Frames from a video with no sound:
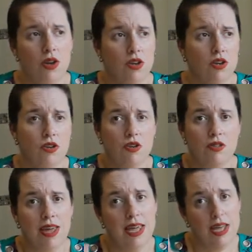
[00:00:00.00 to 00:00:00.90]
to do
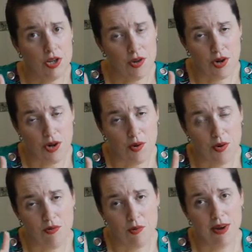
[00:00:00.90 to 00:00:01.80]
the intro
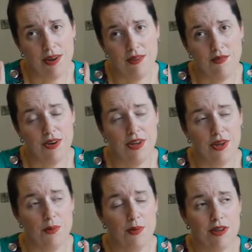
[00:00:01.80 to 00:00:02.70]
of one
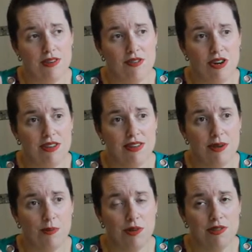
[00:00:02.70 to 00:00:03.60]
video, but I stress
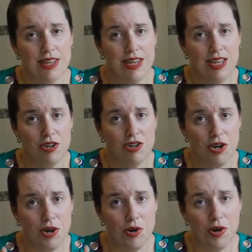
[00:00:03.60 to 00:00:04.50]
it was the
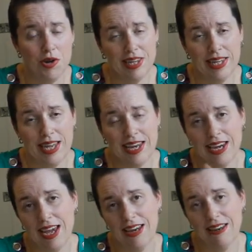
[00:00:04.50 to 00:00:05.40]
intro only, and
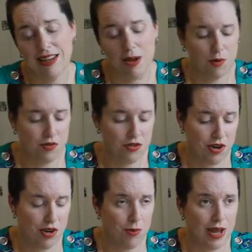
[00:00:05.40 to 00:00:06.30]
it had to come off
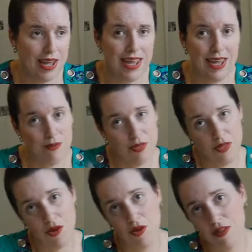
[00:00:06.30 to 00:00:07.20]
straight away, even
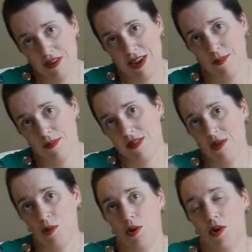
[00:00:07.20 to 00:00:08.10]
though the temps
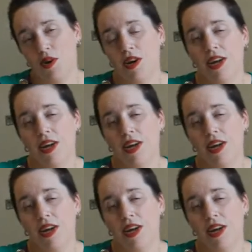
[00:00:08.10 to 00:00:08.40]
were